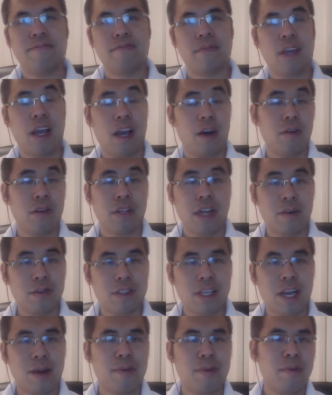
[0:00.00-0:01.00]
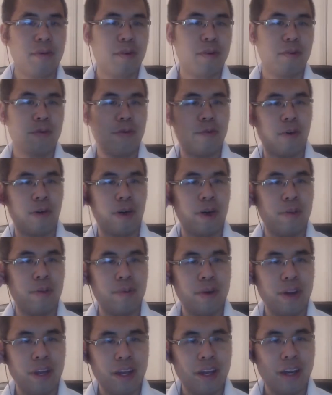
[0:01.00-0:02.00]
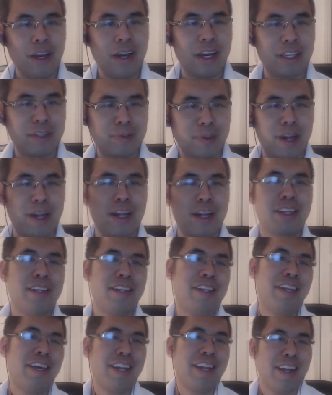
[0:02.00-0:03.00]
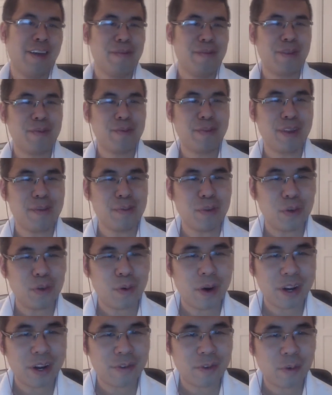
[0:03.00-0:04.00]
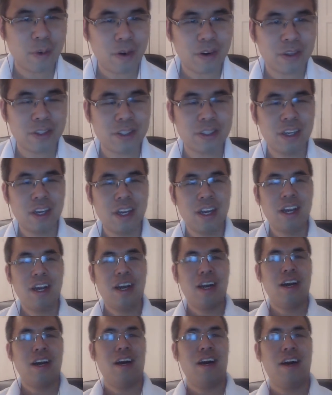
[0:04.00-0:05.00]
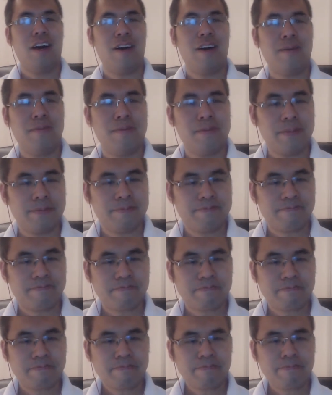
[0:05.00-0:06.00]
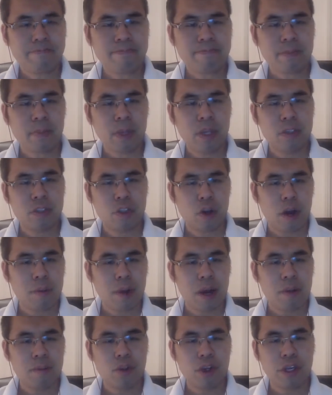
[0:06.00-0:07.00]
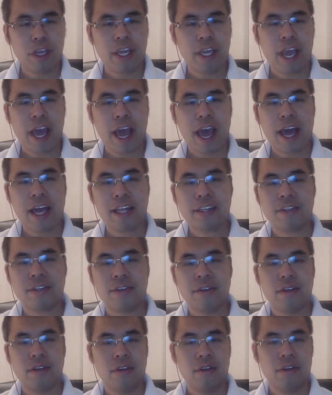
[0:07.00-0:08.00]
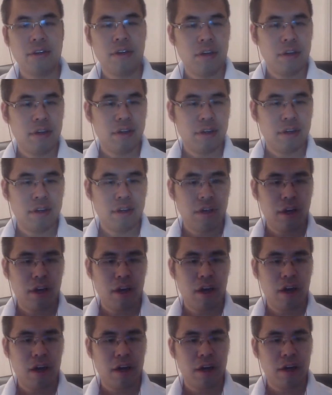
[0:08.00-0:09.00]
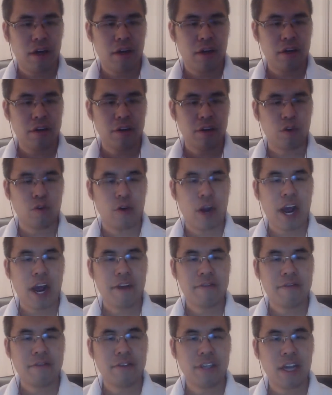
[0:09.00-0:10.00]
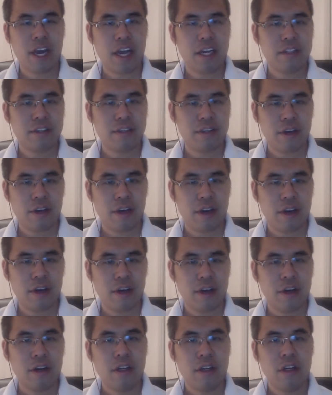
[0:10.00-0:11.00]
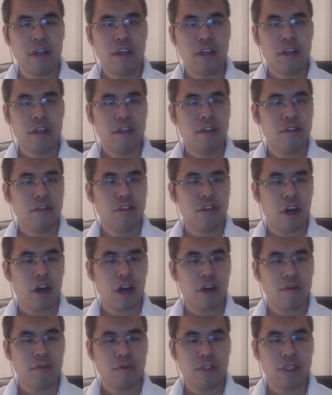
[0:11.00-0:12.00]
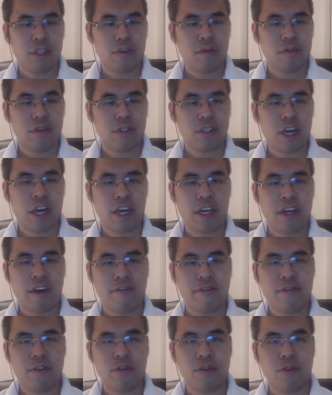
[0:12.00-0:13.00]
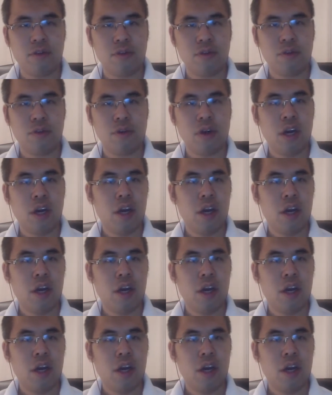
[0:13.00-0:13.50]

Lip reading: I was happy for him. Expected him to play blue white, of course. So I'm looking at the graph that John was kind enough to